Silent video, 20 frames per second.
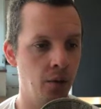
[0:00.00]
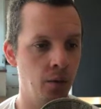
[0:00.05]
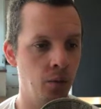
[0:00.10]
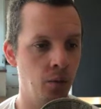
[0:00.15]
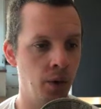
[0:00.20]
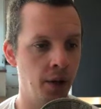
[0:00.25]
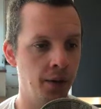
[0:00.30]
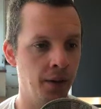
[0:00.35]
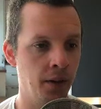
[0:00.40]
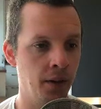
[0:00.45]

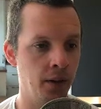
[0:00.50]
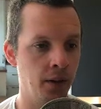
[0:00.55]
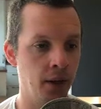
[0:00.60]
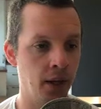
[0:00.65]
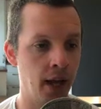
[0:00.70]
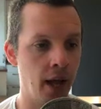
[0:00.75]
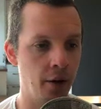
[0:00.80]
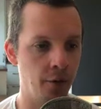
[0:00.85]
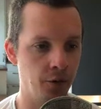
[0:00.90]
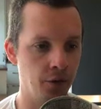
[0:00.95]
when
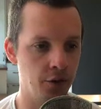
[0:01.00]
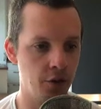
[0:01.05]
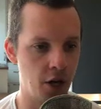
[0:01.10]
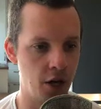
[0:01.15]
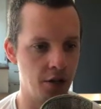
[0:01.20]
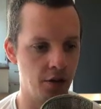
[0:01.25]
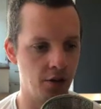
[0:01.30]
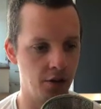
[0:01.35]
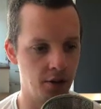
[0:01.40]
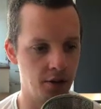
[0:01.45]
the count
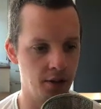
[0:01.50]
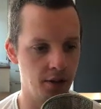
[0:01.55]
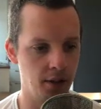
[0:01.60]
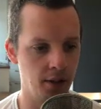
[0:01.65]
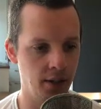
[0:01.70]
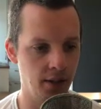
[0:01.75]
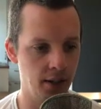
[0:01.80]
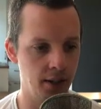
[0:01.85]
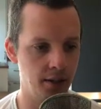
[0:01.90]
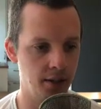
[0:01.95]
changes
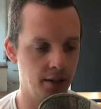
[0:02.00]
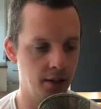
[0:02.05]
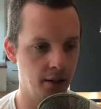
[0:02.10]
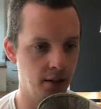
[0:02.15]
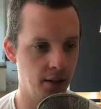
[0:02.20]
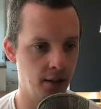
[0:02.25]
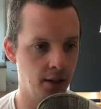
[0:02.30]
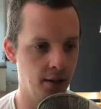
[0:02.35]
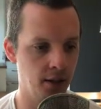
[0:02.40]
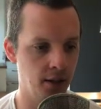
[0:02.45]
in
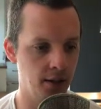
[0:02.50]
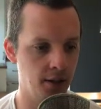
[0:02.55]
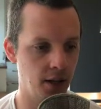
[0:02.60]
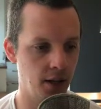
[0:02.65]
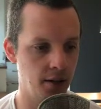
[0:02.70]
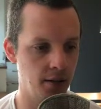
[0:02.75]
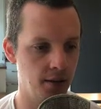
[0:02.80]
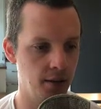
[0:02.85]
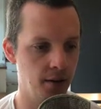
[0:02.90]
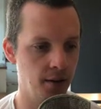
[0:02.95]
this
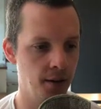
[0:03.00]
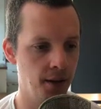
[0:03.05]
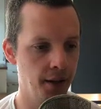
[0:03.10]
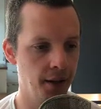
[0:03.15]
case.